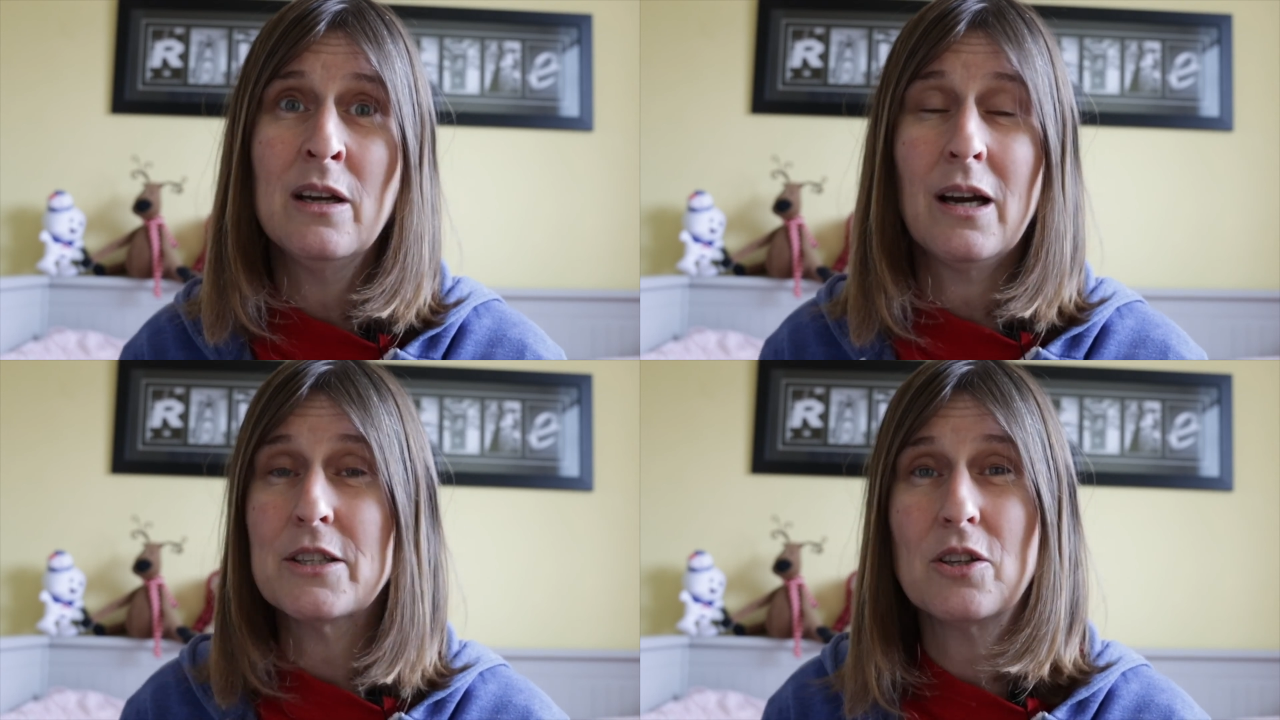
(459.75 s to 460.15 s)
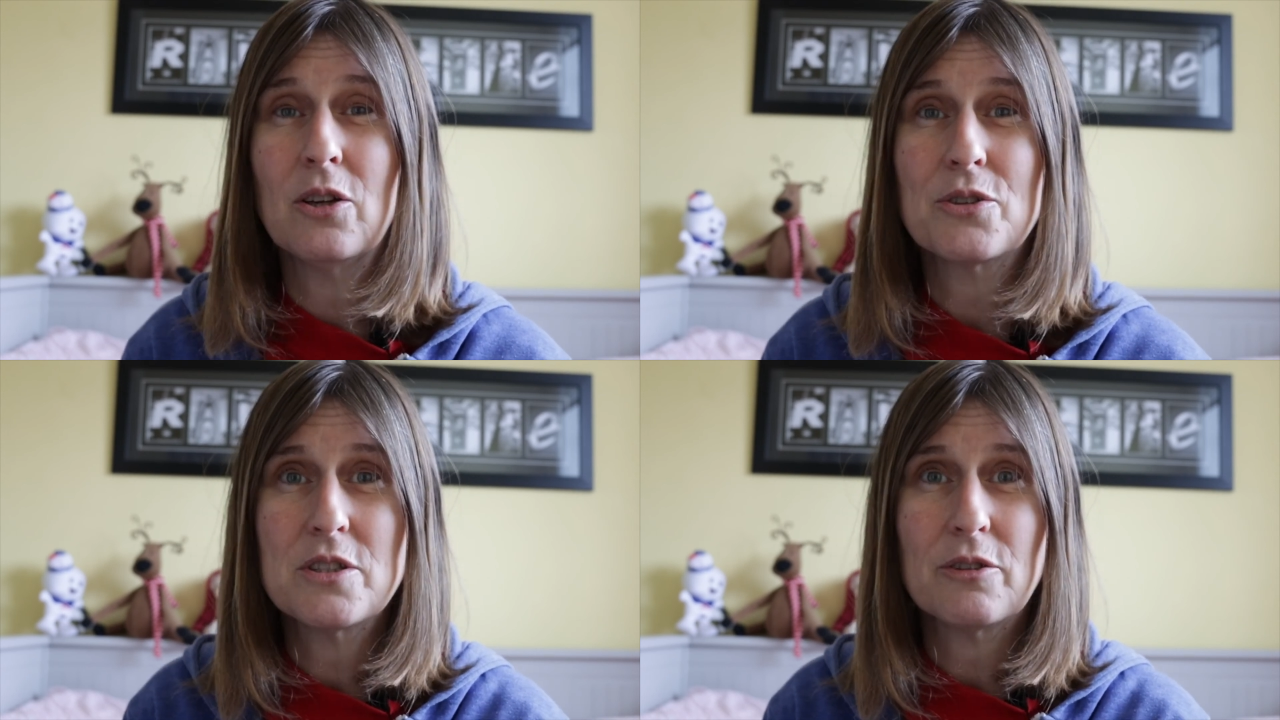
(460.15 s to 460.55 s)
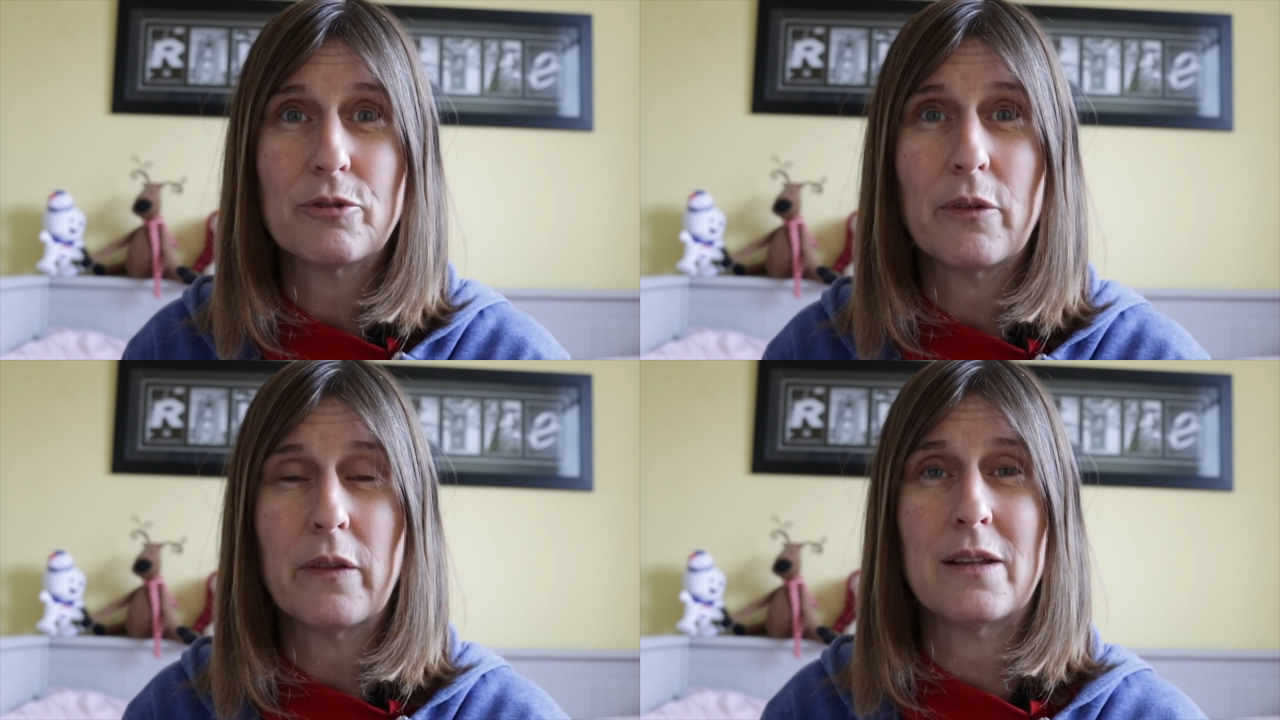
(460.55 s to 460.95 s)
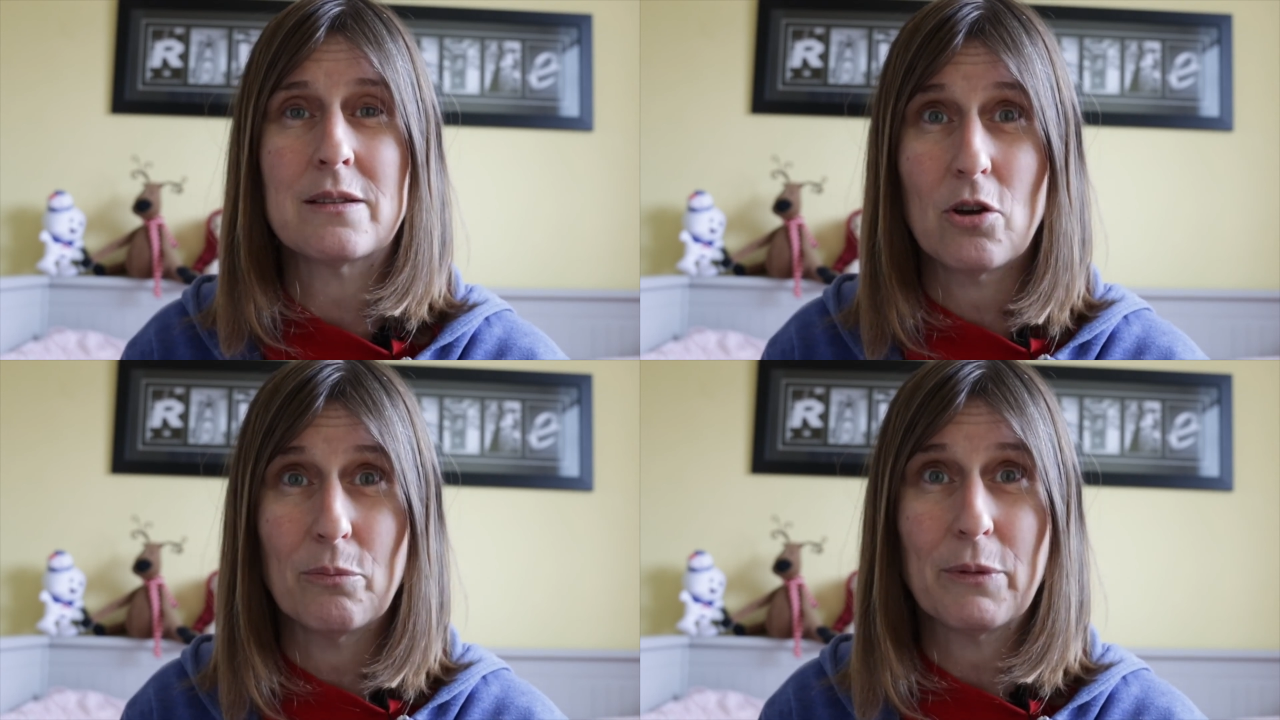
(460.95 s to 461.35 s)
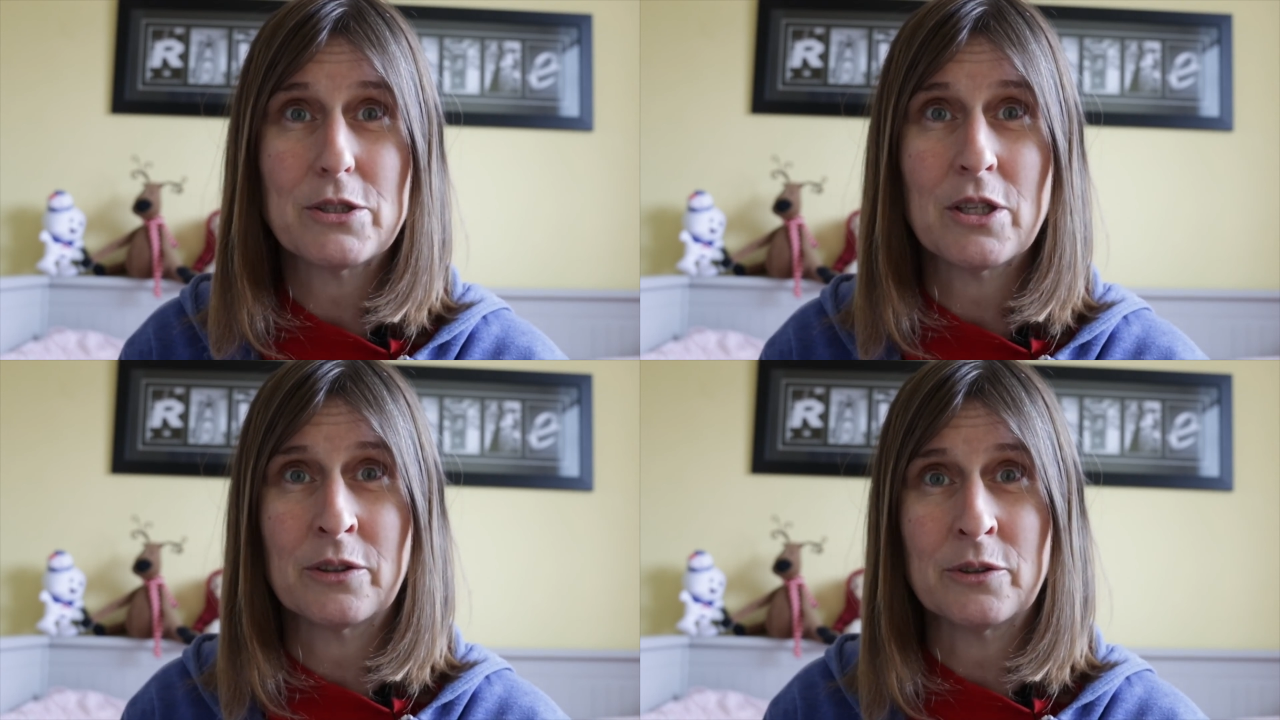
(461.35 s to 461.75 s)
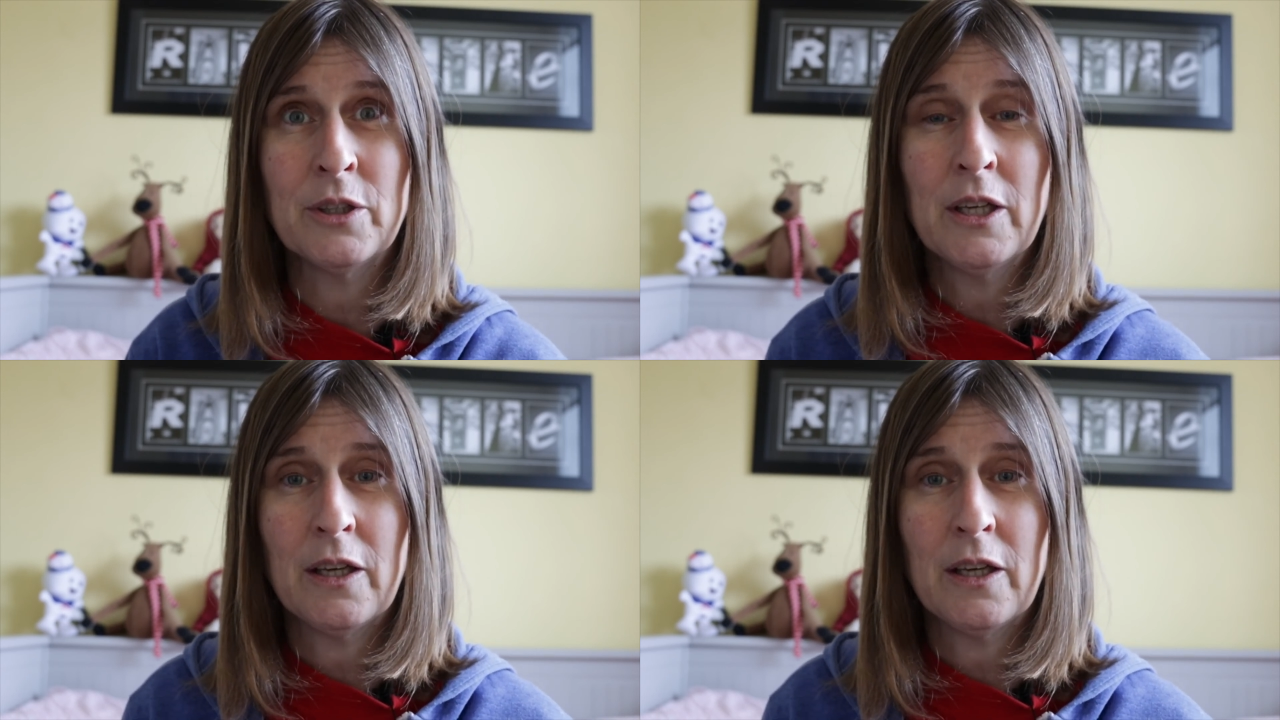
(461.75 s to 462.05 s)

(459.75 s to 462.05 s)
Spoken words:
I do lots of different things on my channel,